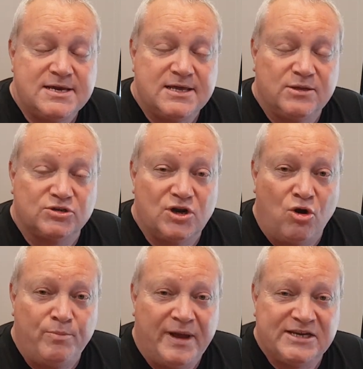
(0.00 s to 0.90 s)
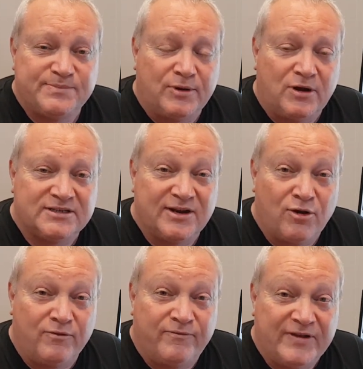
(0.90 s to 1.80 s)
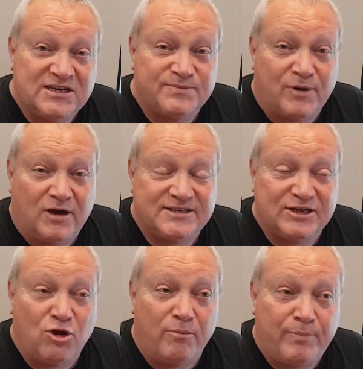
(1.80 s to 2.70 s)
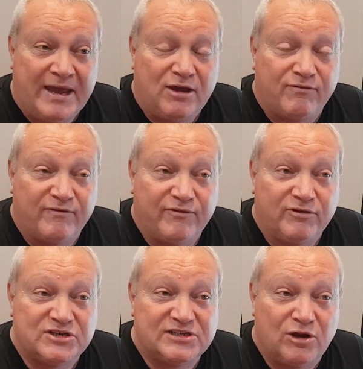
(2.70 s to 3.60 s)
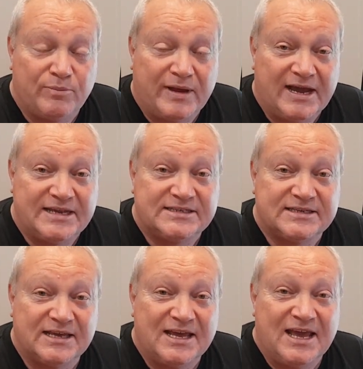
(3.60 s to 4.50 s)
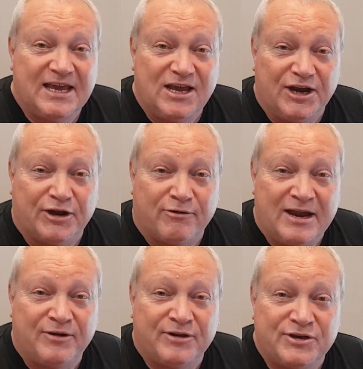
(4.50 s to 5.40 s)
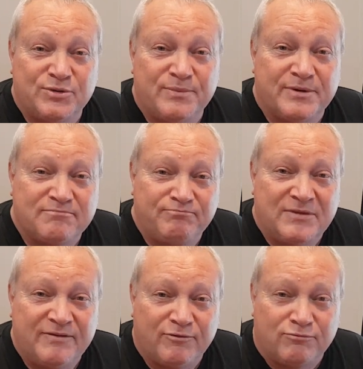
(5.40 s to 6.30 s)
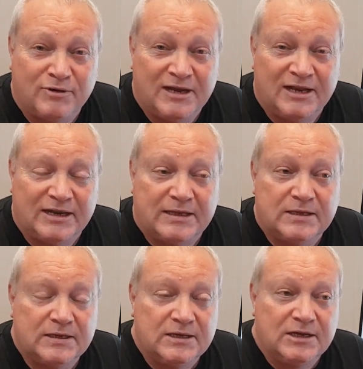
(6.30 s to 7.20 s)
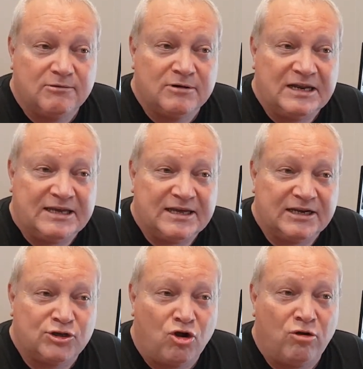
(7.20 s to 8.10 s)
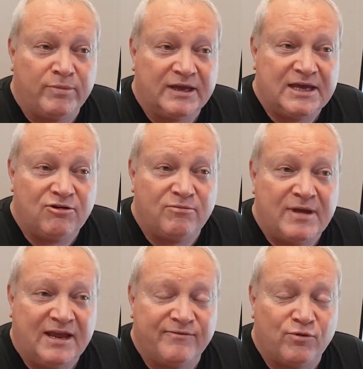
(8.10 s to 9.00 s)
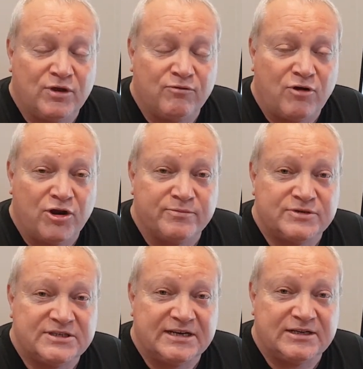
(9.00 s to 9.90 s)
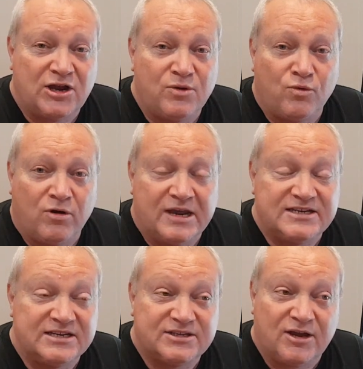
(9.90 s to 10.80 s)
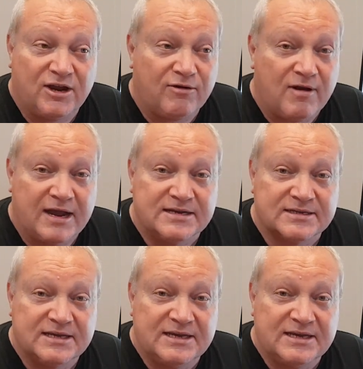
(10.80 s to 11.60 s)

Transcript: There was an on-pace bias and an on-fence bias. He got back off a very slow pace, kind of ground into it, but never really kicked on. But Kieran McAvoy, who rode him, said, don't worry, he's going great.